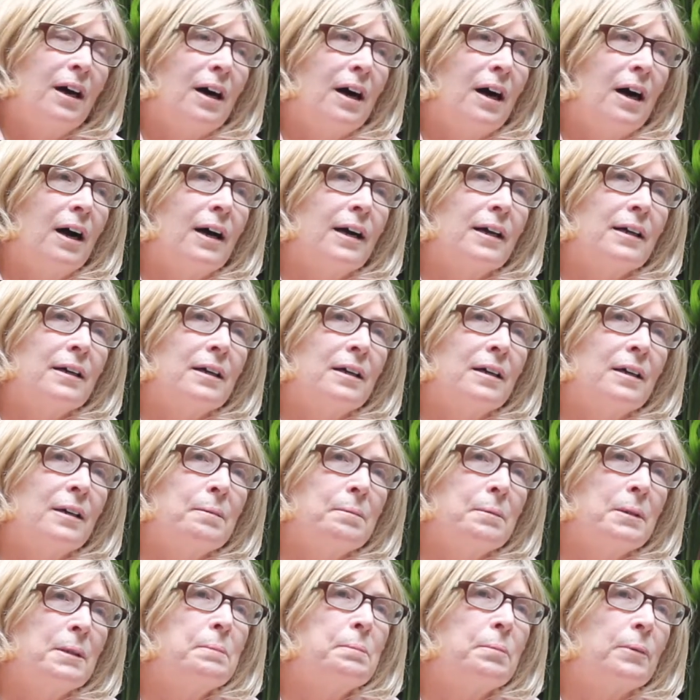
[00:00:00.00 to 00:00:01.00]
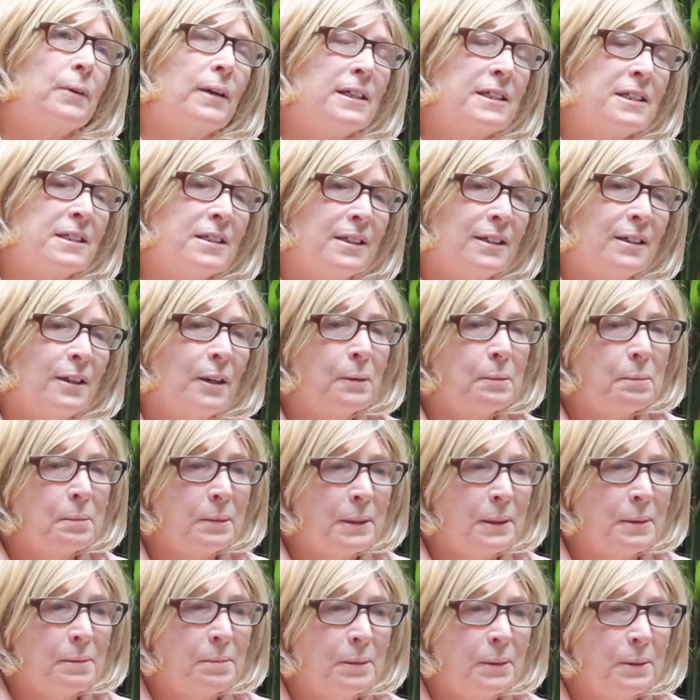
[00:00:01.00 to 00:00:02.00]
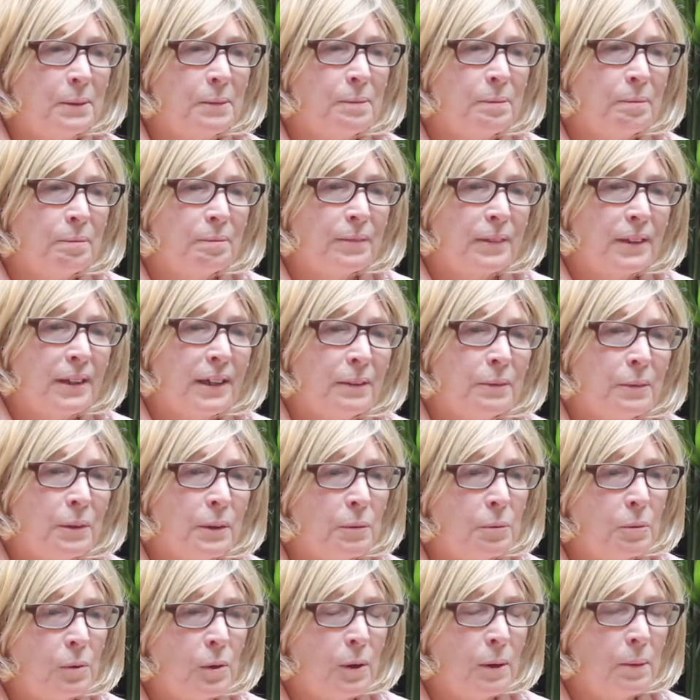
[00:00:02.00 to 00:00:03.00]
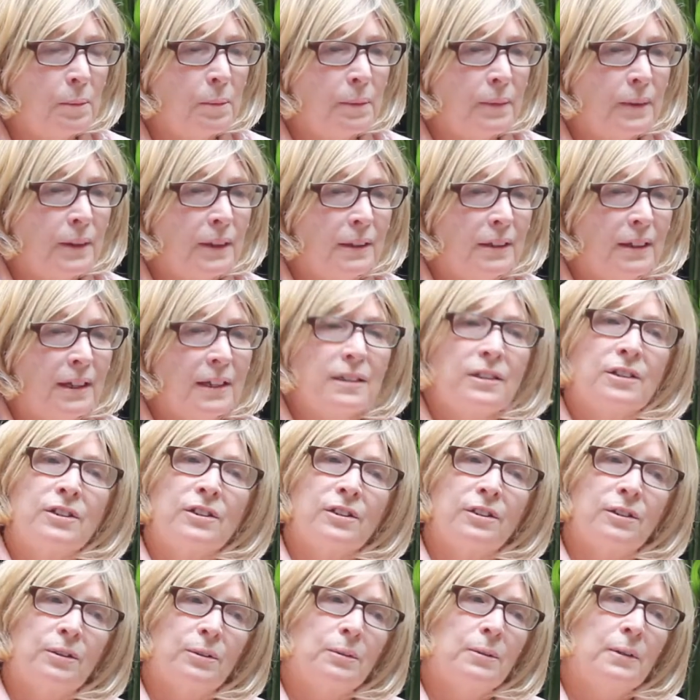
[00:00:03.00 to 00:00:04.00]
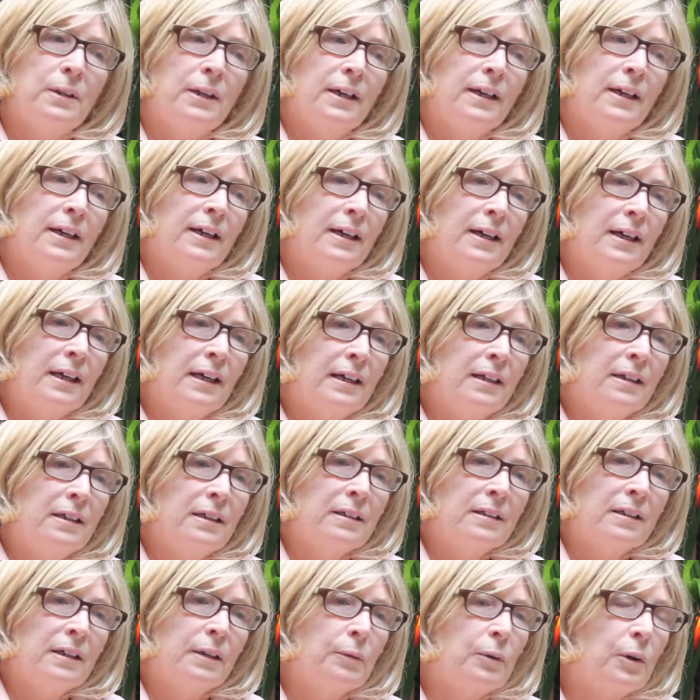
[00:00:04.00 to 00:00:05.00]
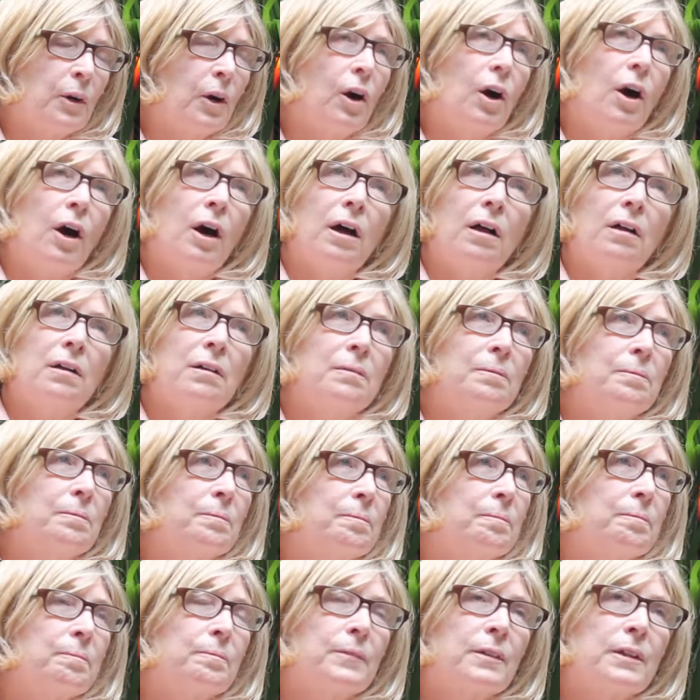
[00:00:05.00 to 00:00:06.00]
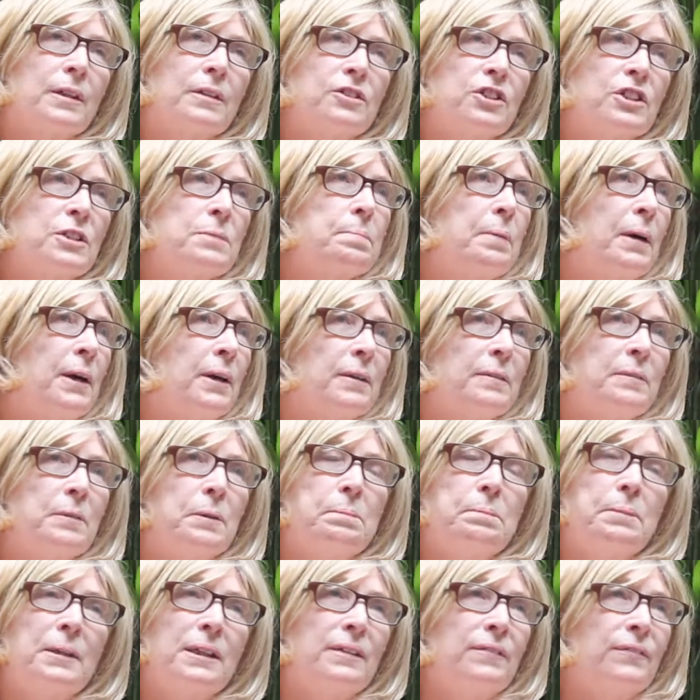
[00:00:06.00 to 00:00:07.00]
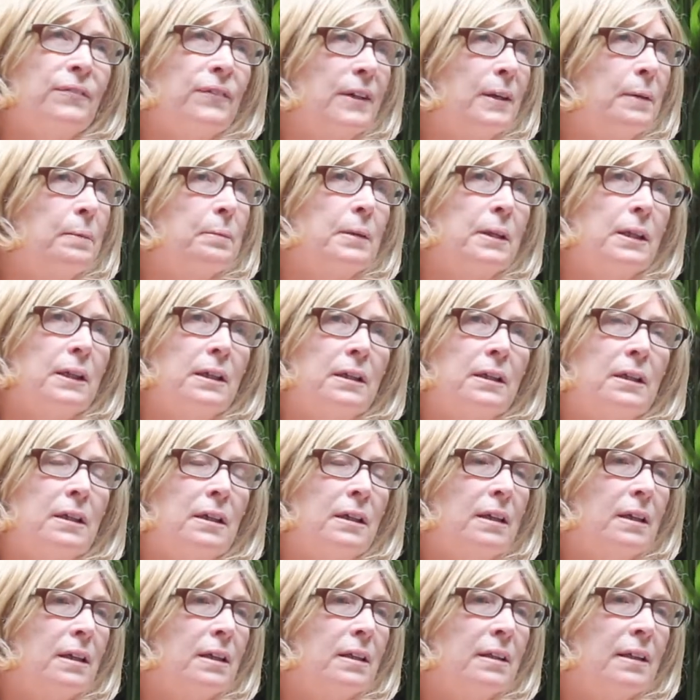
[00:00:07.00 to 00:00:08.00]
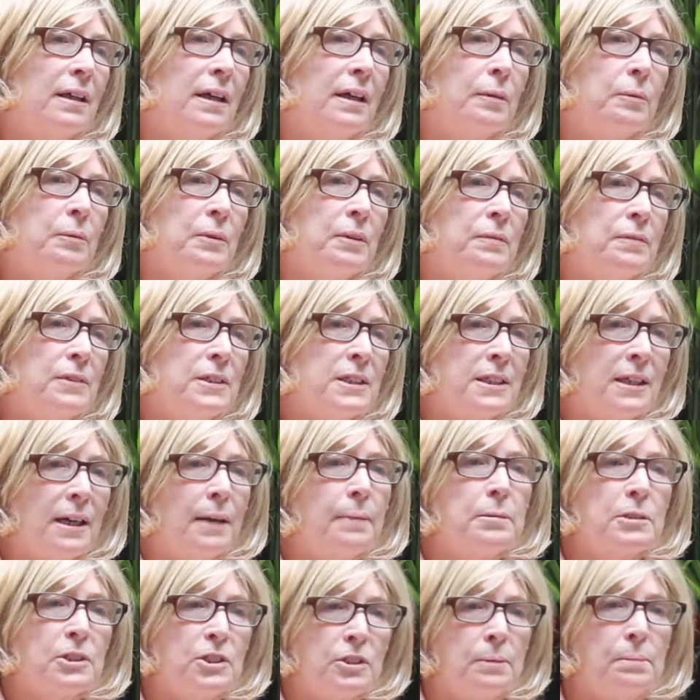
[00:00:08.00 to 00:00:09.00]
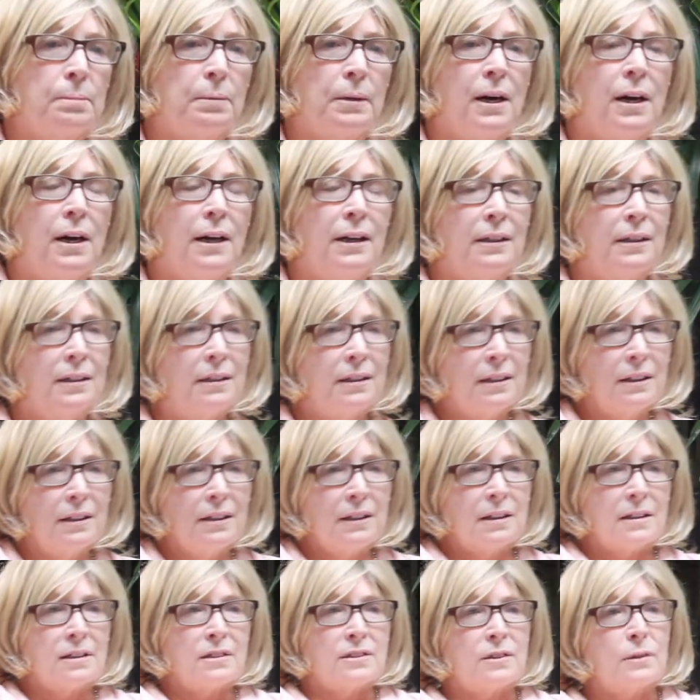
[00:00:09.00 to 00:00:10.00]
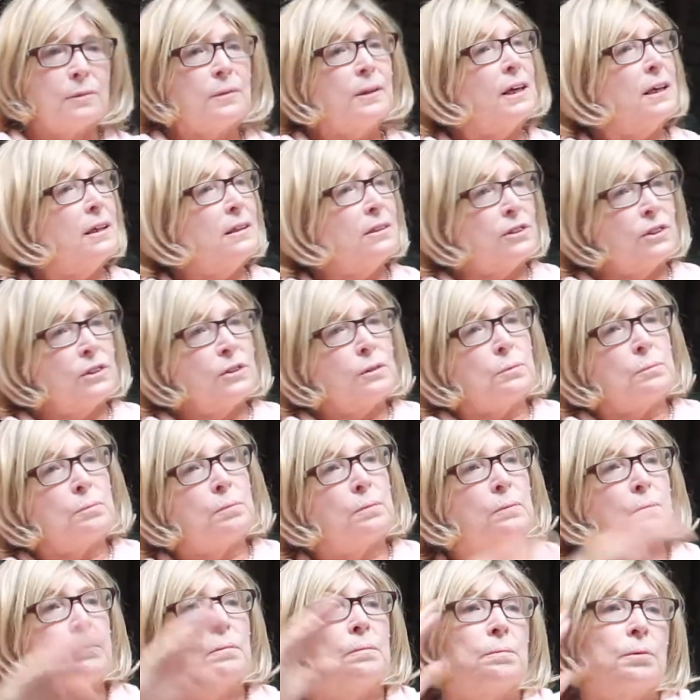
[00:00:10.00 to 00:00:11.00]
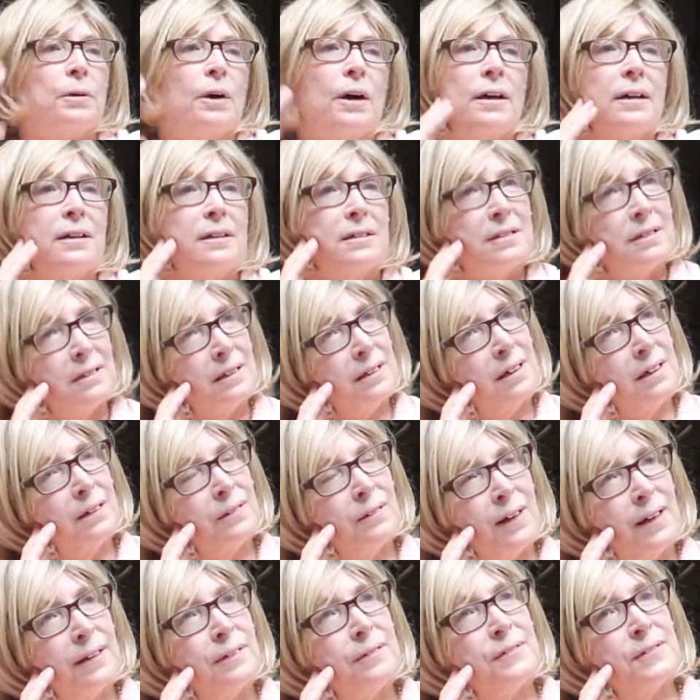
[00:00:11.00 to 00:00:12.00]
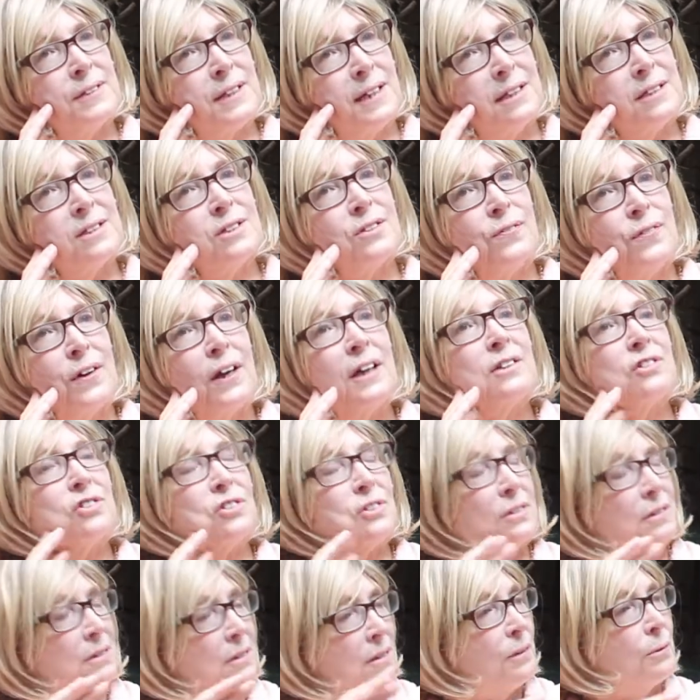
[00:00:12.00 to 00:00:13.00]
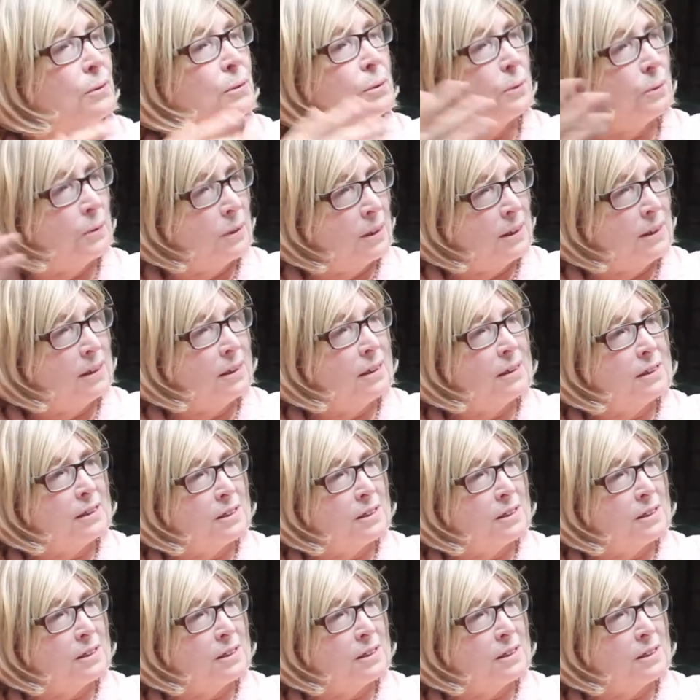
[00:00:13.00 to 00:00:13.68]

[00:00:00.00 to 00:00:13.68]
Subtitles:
I embraced the young people with warmth, and they too. And they were all just part of a big family that we've established a bond. So that too brought a lot of satisfaction through the